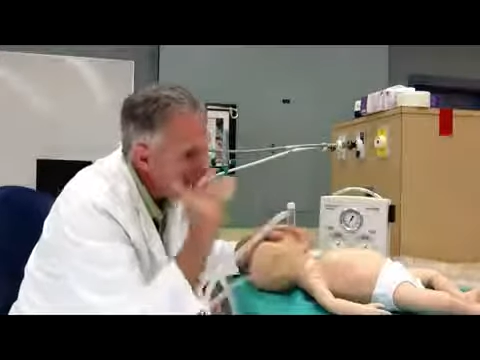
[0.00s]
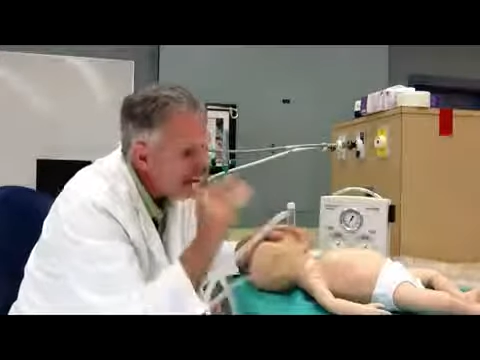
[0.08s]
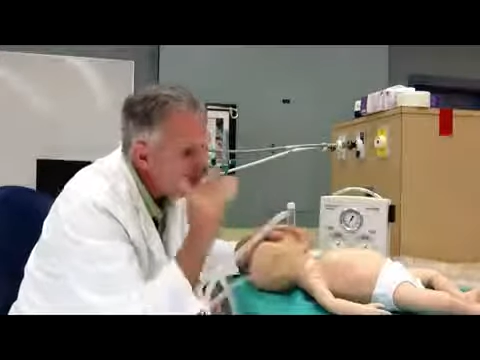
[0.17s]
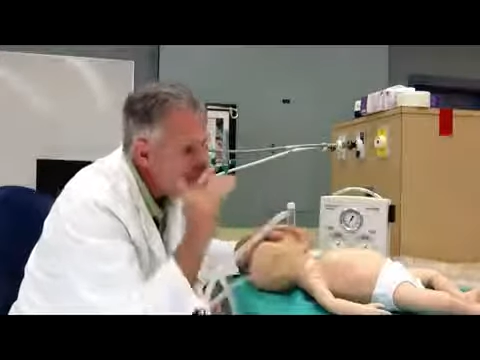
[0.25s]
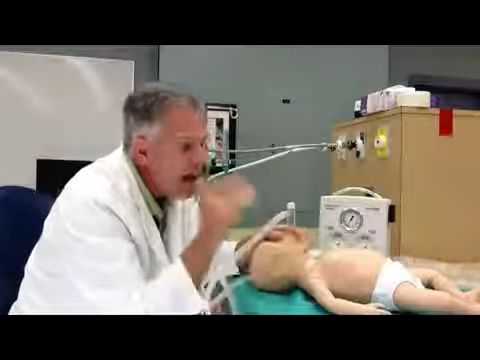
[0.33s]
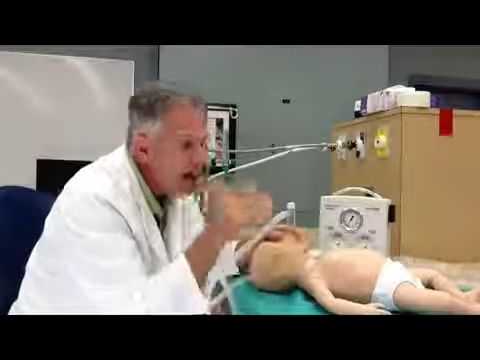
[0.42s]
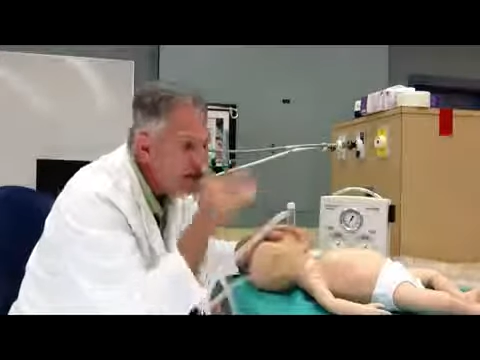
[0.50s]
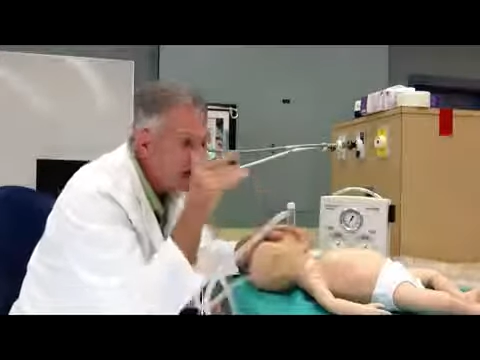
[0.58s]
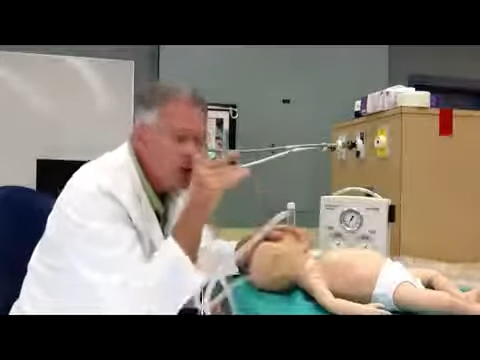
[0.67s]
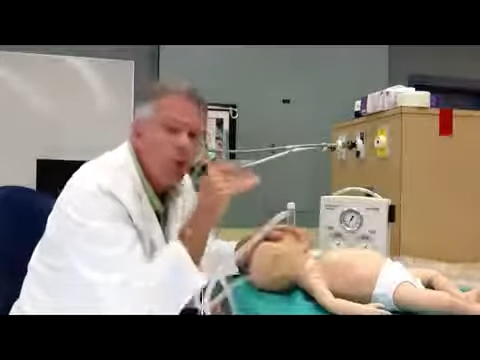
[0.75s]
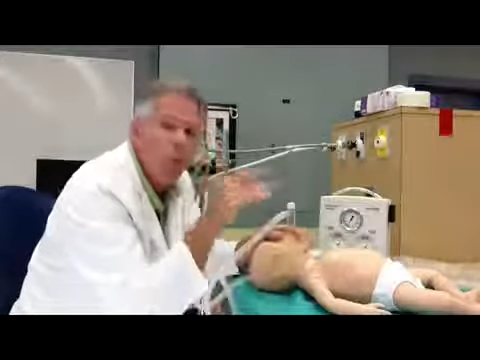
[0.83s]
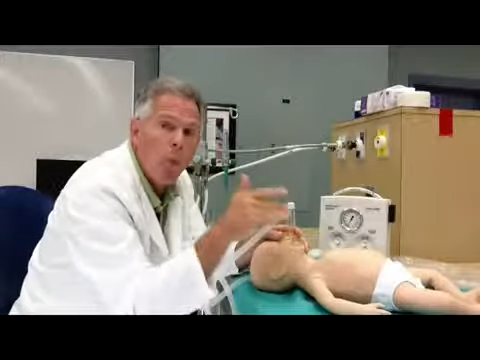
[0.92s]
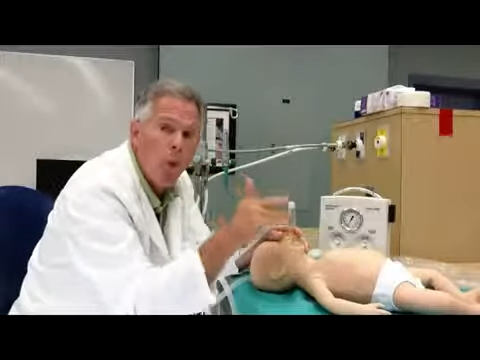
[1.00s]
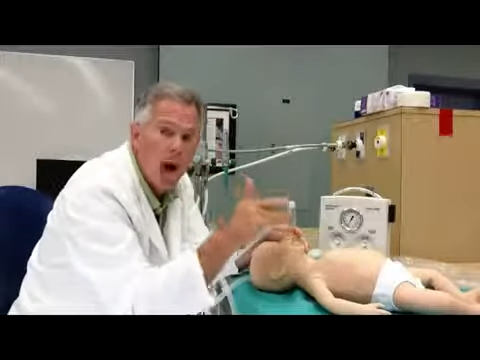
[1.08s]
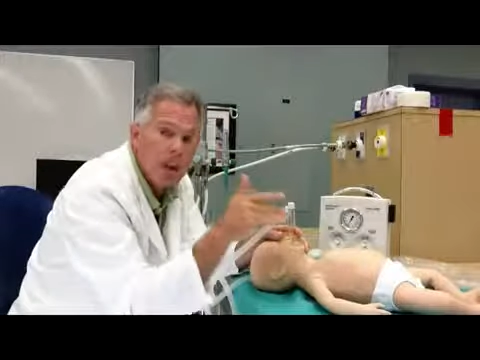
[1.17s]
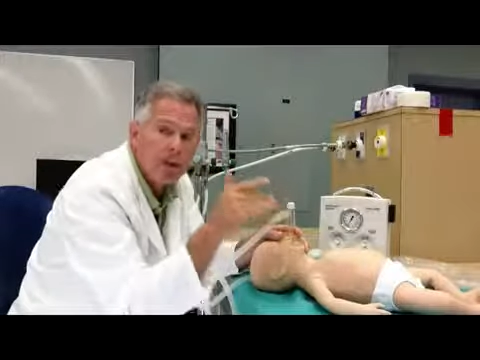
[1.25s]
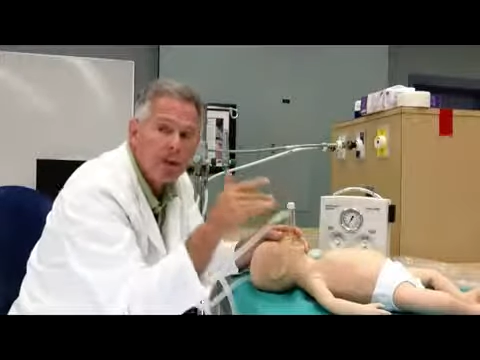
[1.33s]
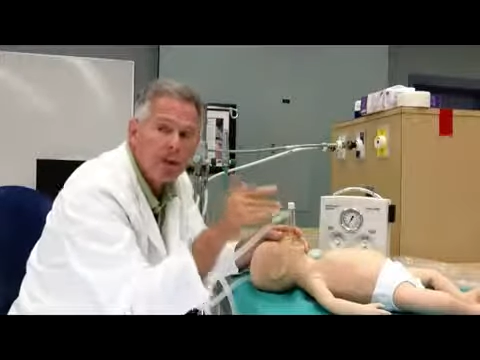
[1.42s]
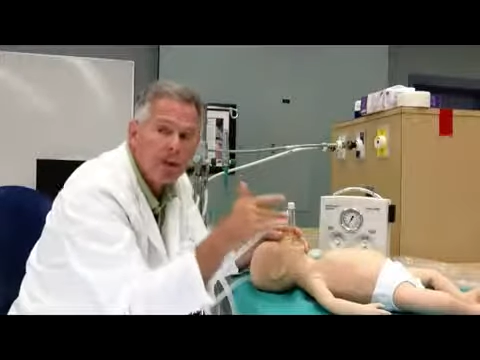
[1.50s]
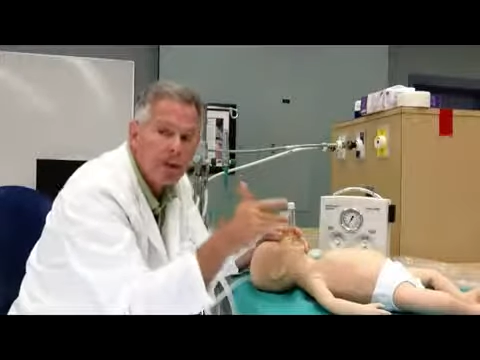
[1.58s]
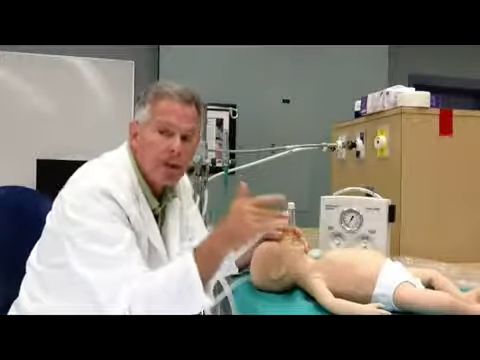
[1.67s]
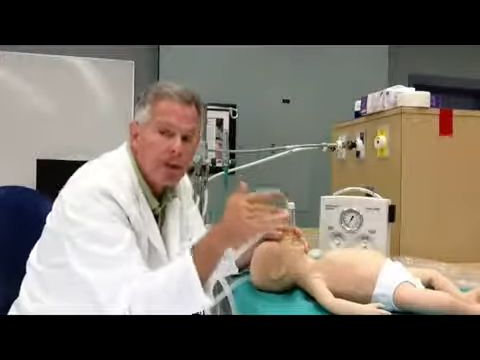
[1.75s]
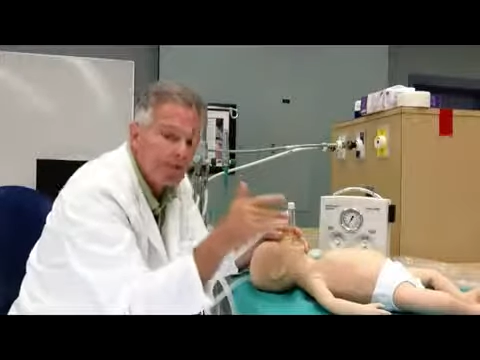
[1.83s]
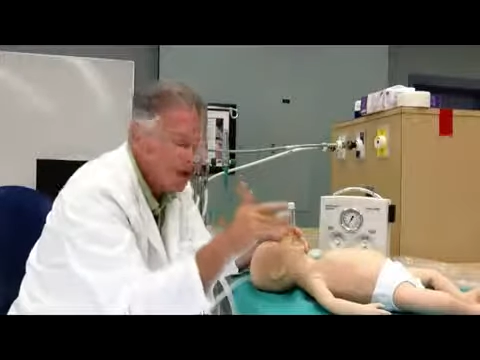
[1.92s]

that you actually watch the chest